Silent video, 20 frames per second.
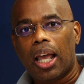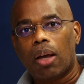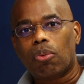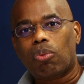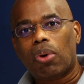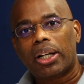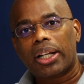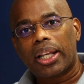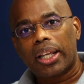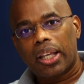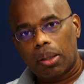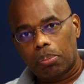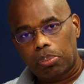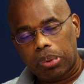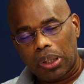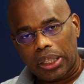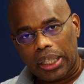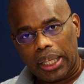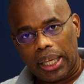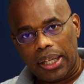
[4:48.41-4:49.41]
and what
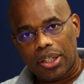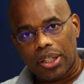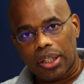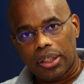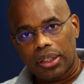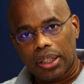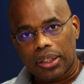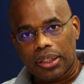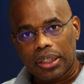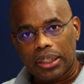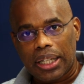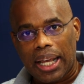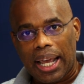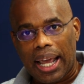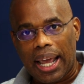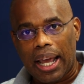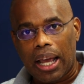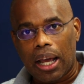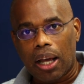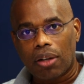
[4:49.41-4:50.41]
implication does it
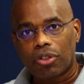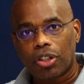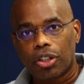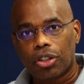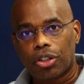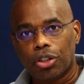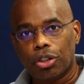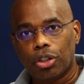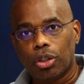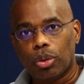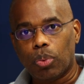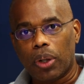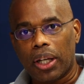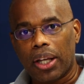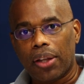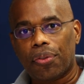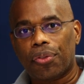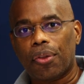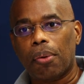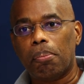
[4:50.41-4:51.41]
have to do
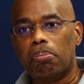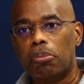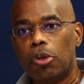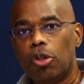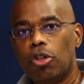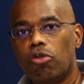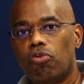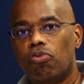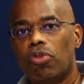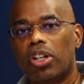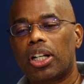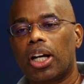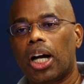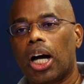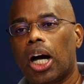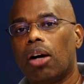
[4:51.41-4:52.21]
with the movement